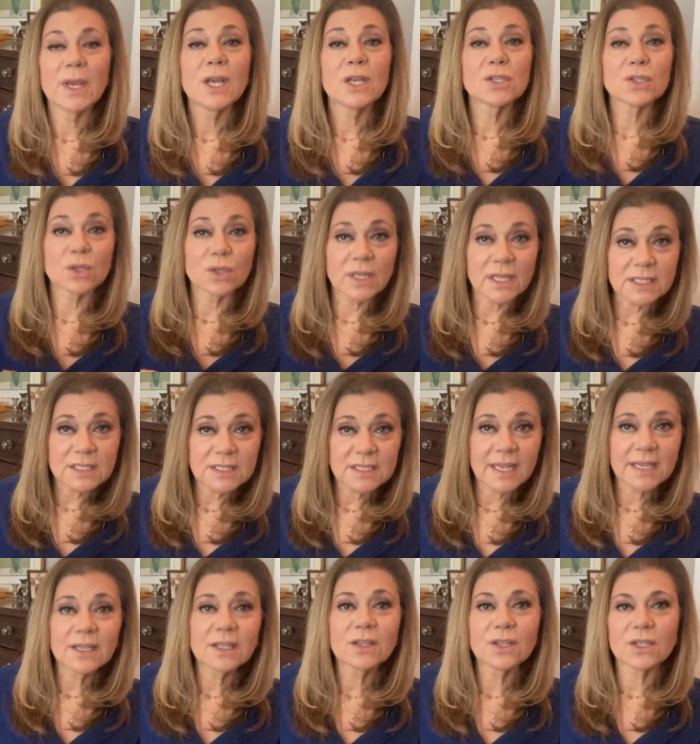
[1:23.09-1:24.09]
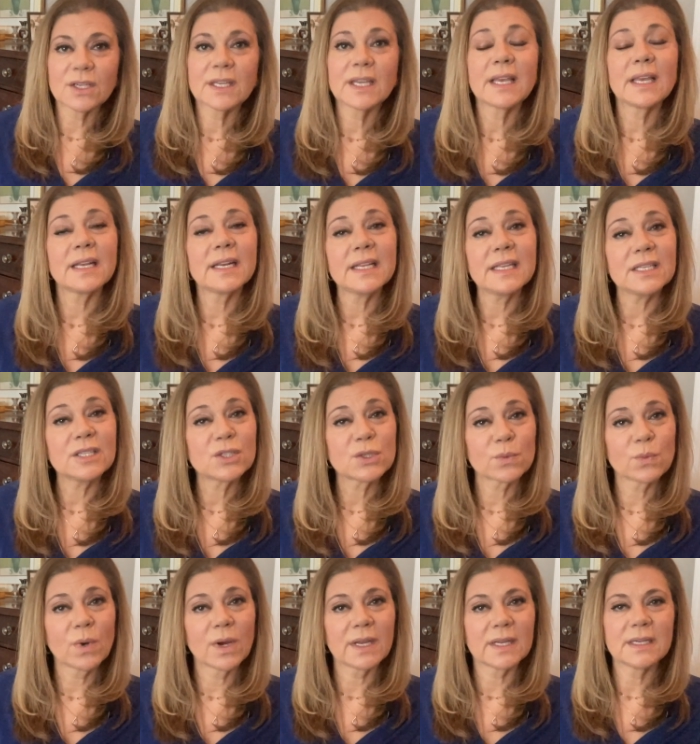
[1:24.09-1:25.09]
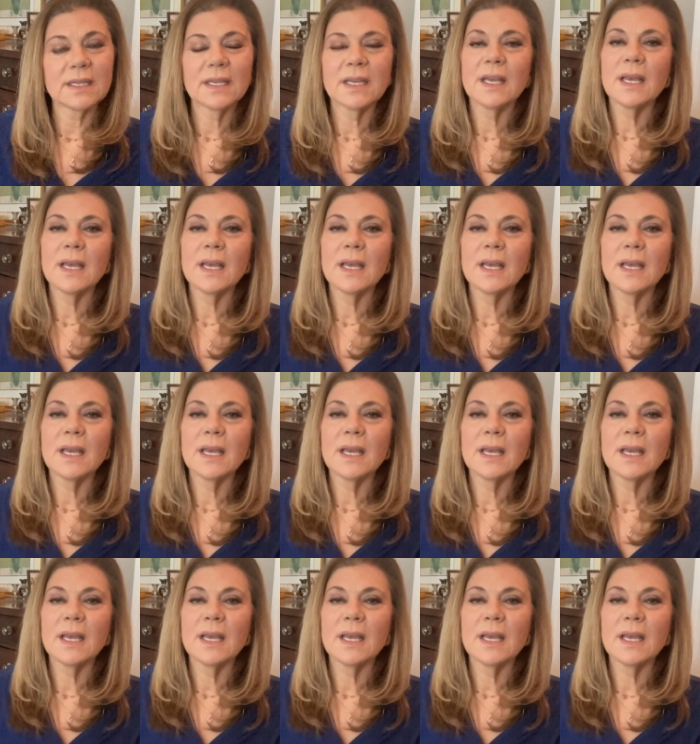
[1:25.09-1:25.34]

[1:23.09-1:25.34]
So let's take a look at each one.